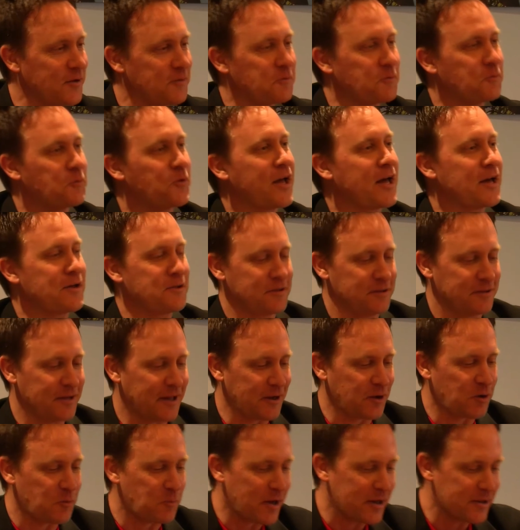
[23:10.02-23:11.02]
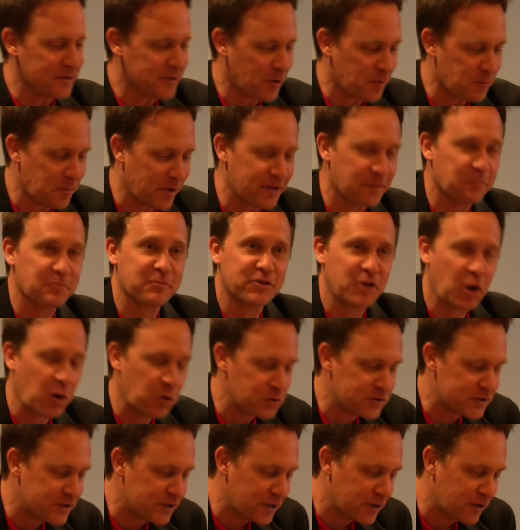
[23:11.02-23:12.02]
We had, like, on my
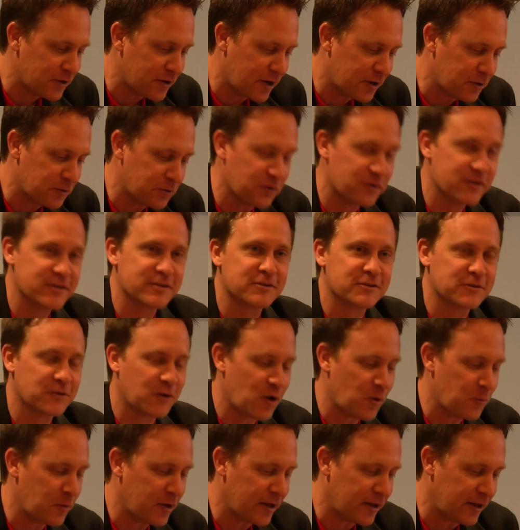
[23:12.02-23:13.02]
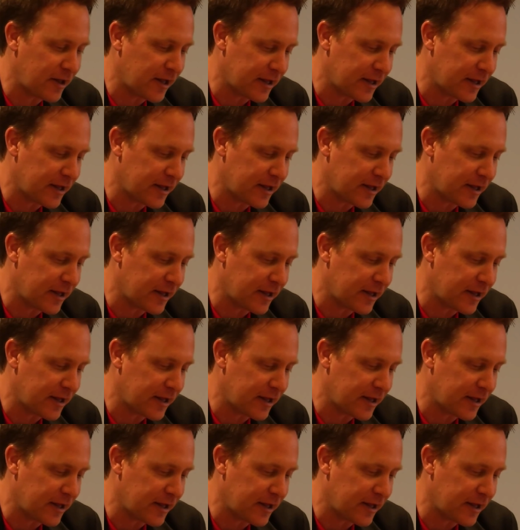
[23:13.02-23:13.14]
notes here, I don't know if this is law, but